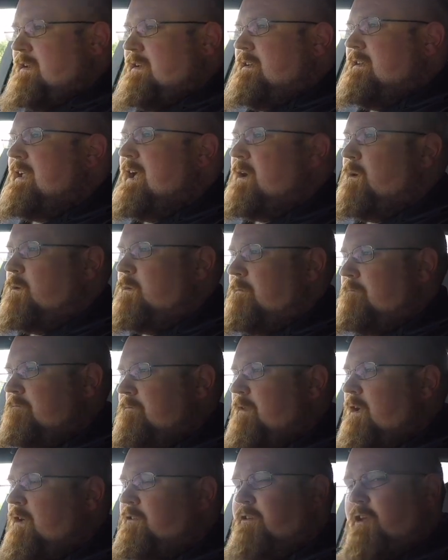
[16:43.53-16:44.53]
Now,
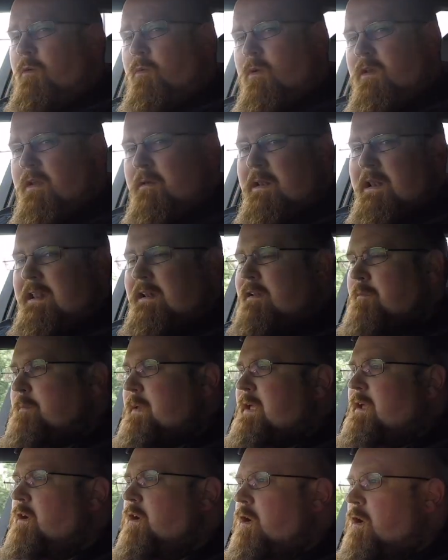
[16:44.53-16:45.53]
I do want a little
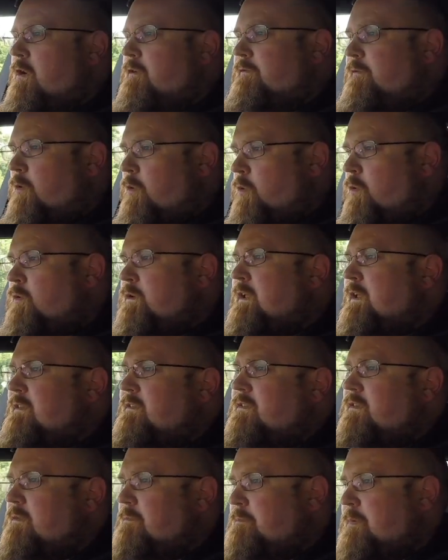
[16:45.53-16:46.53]
bit of
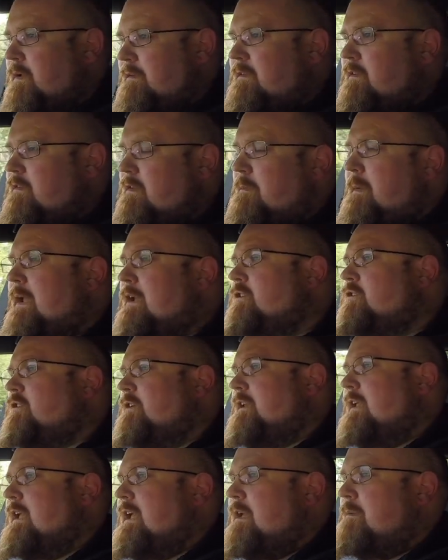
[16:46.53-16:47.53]
audience participation
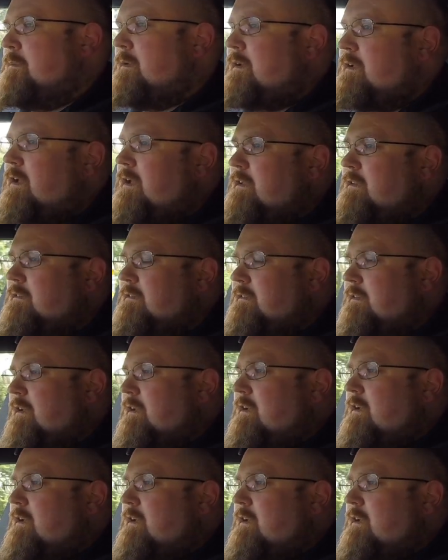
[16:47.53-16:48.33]
here, because